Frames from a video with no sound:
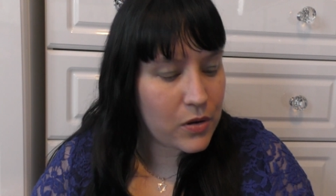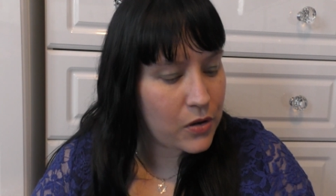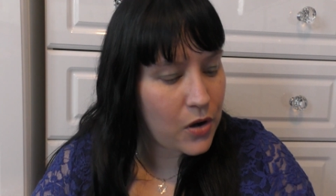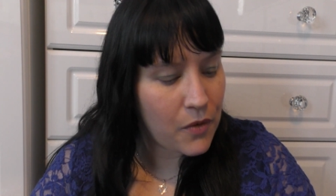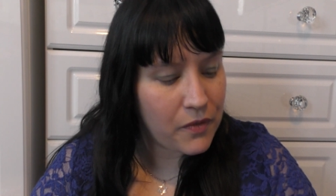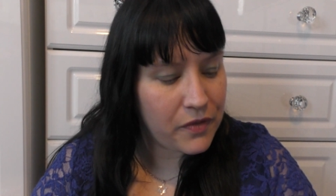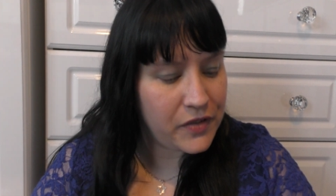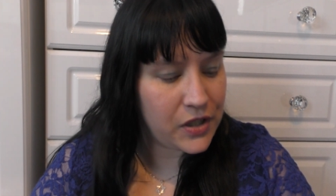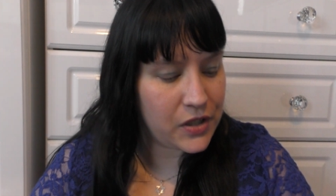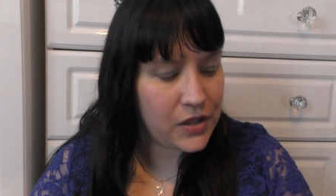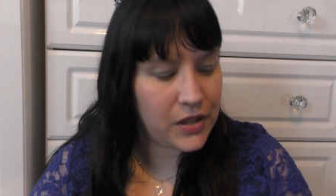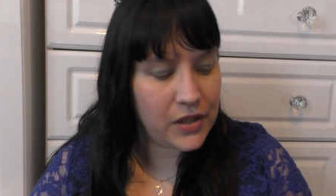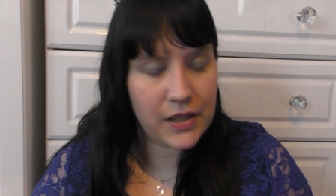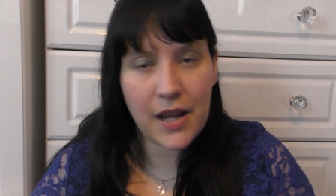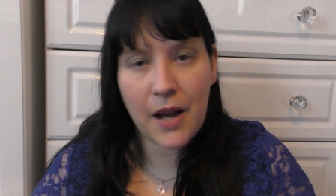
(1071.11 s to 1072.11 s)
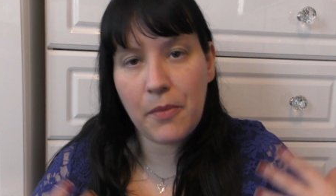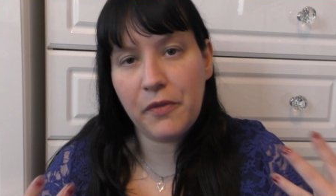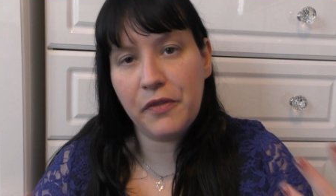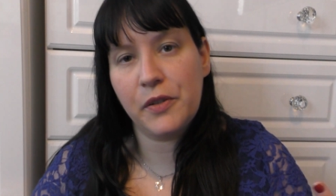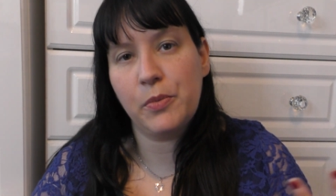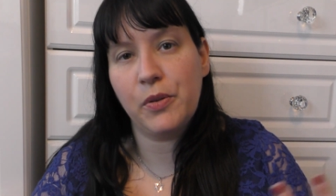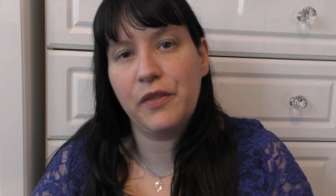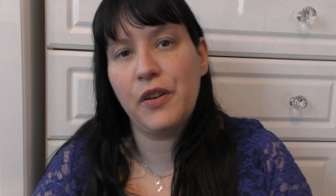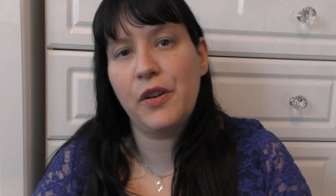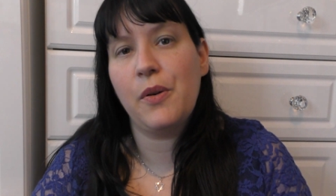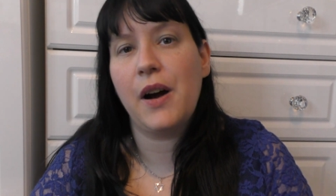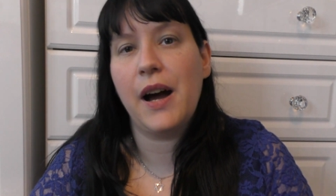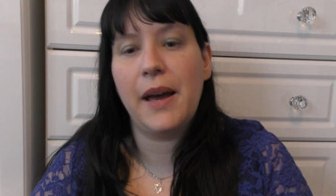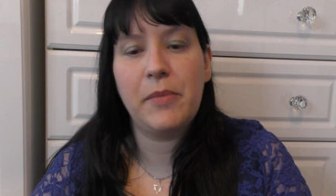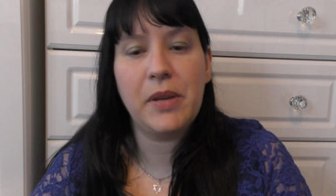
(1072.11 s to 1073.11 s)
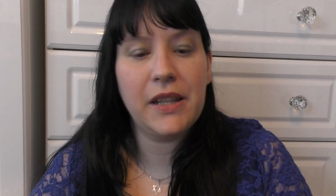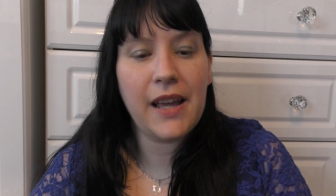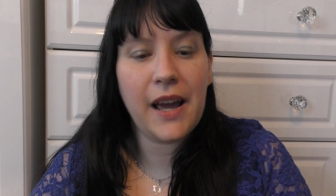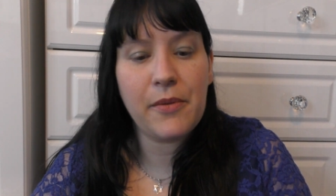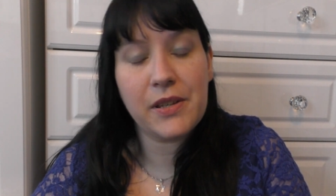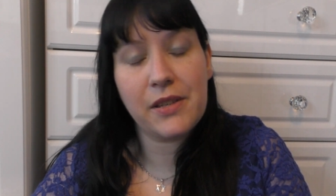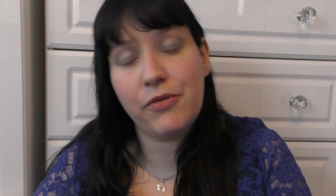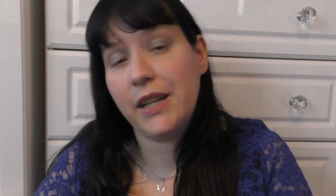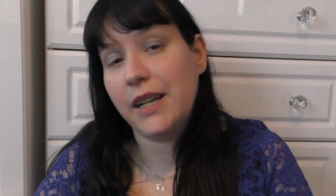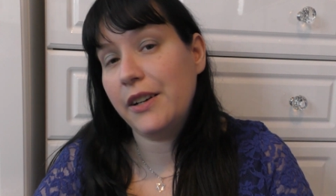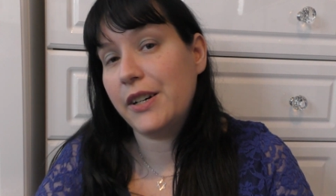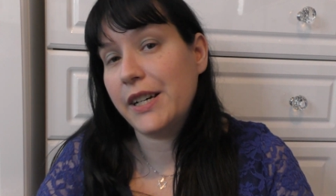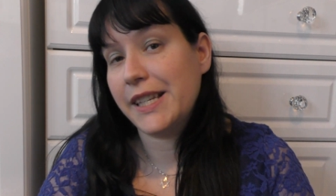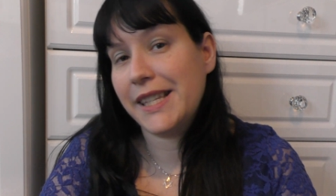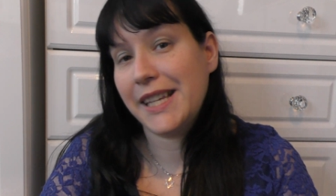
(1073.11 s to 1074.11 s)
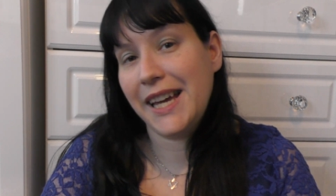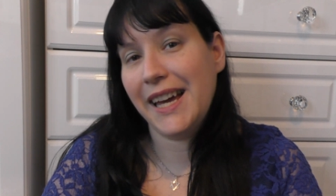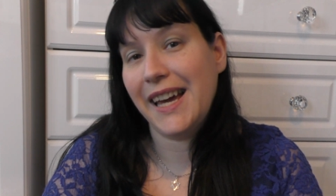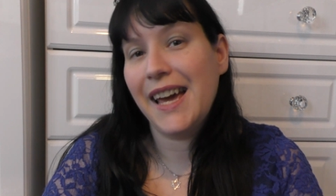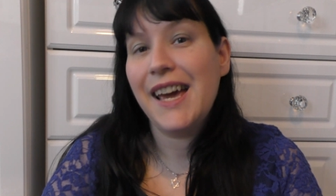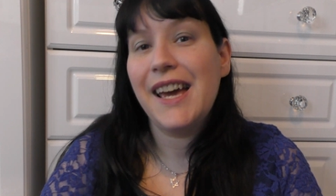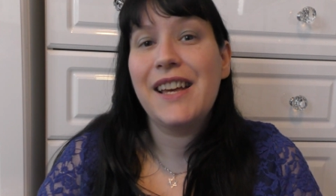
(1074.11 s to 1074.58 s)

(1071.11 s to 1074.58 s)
confident and comfortable with who i am and that was really nice to hear